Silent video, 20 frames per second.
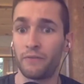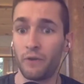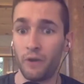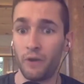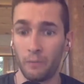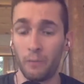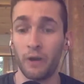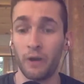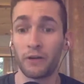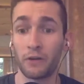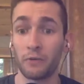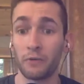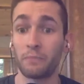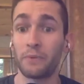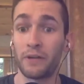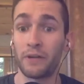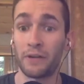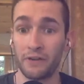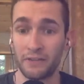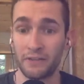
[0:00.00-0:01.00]
among your
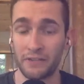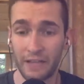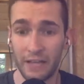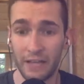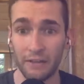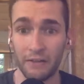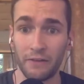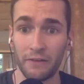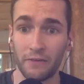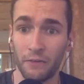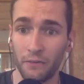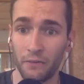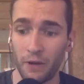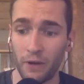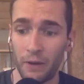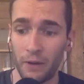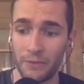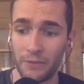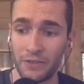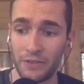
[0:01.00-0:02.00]
peers at that level of
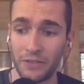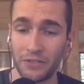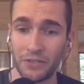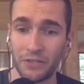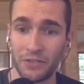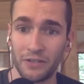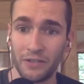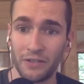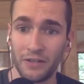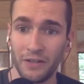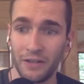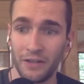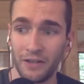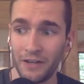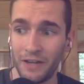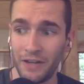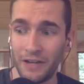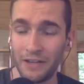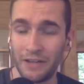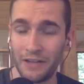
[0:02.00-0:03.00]
competition,
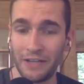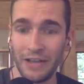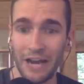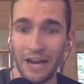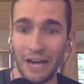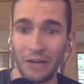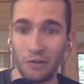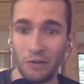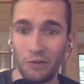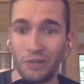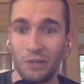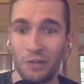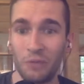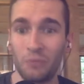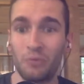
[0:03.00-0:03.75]
and then how do you then